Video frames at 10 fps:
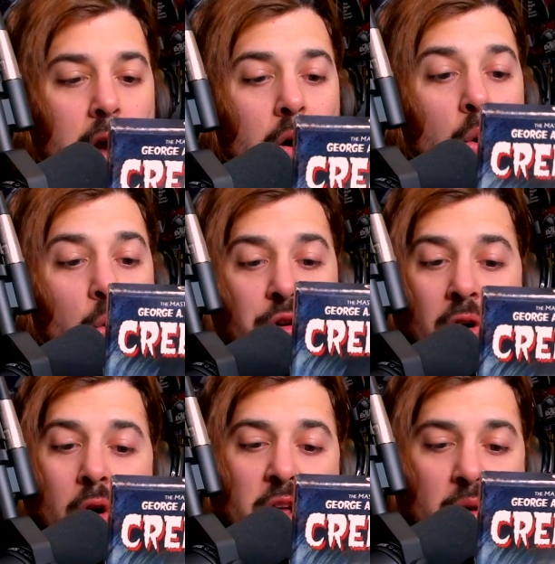older
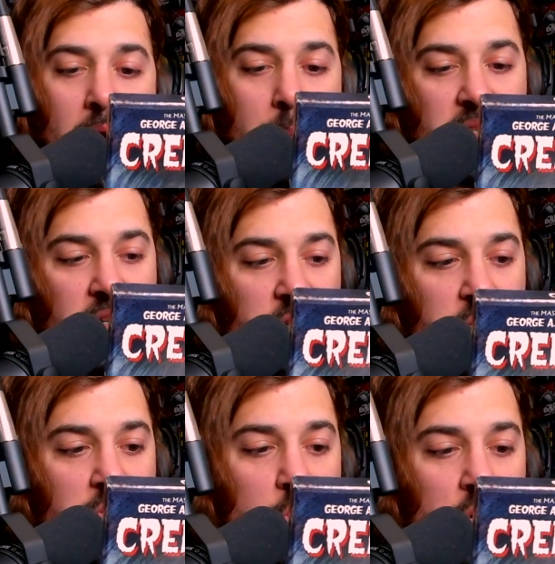audio commentaries
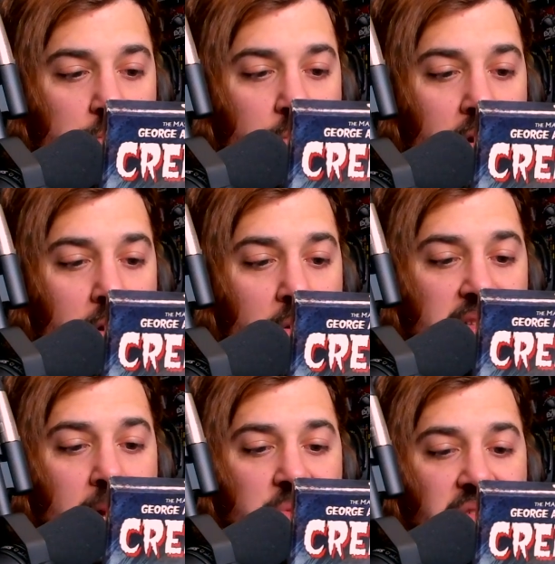with George Romero and
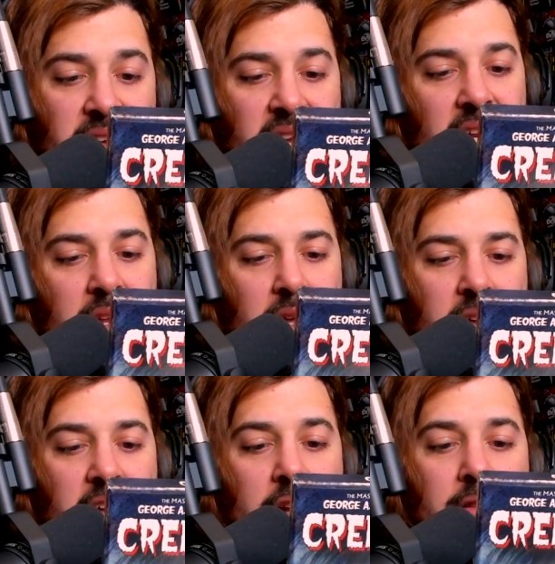Tom Savini,
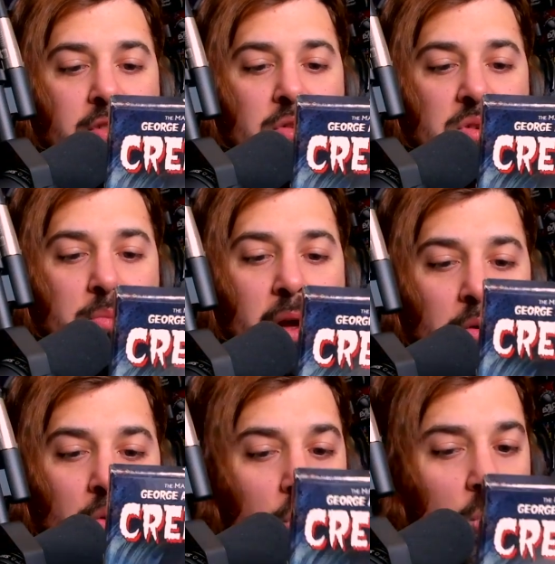interviews with
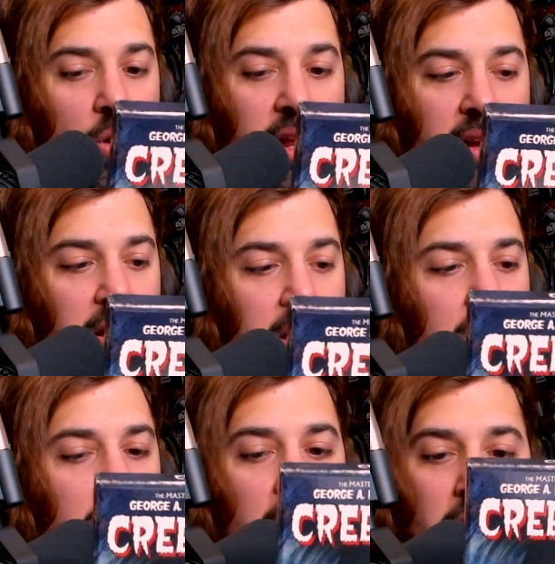Michael Gornick,
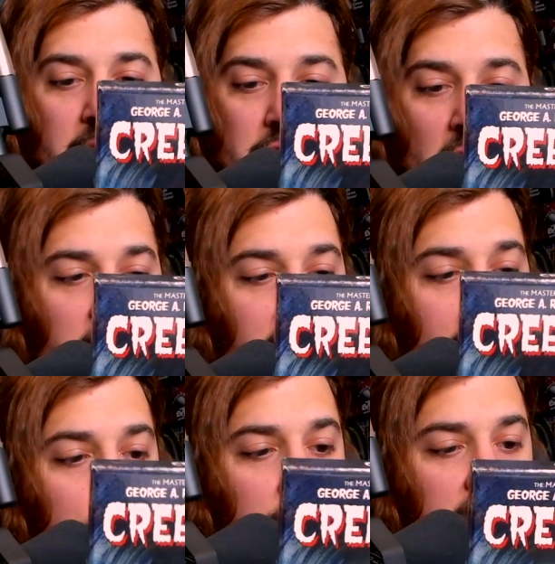John
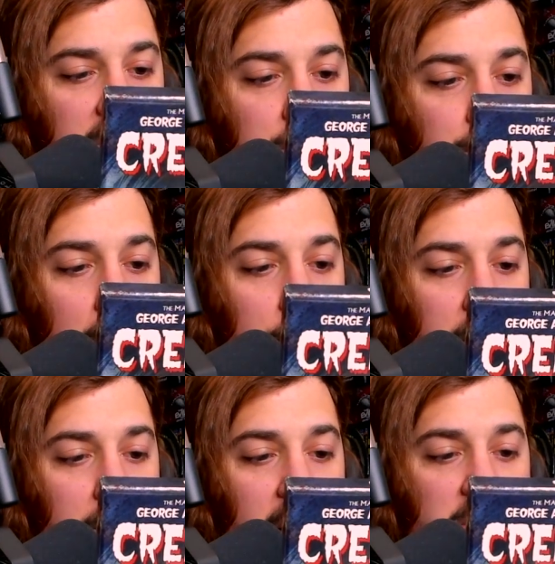Amplis,
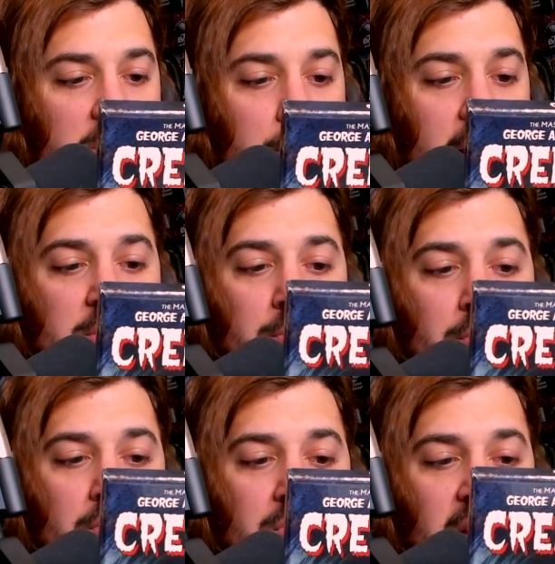property master, Master
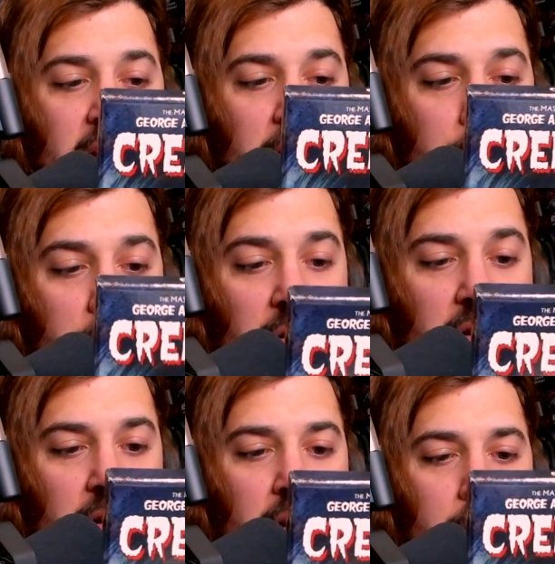Bruce Alan
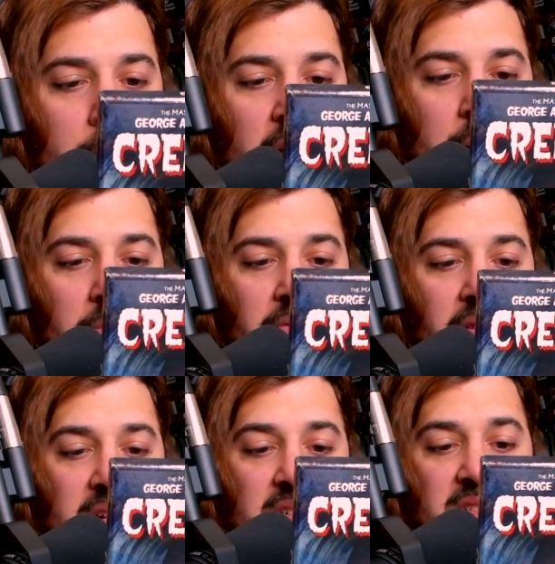Miller, makeup
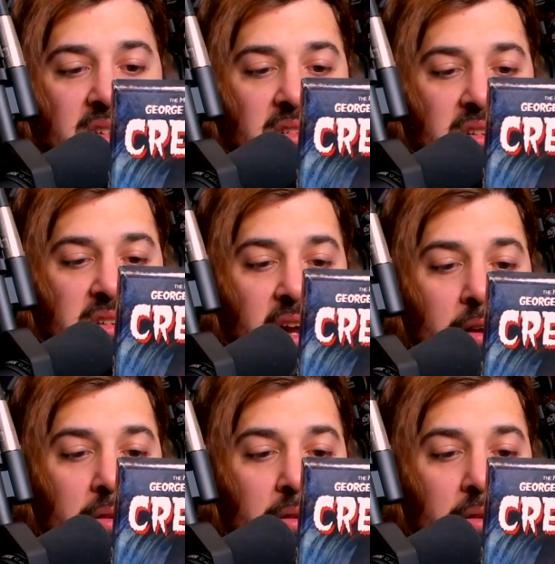effects assistant Daryl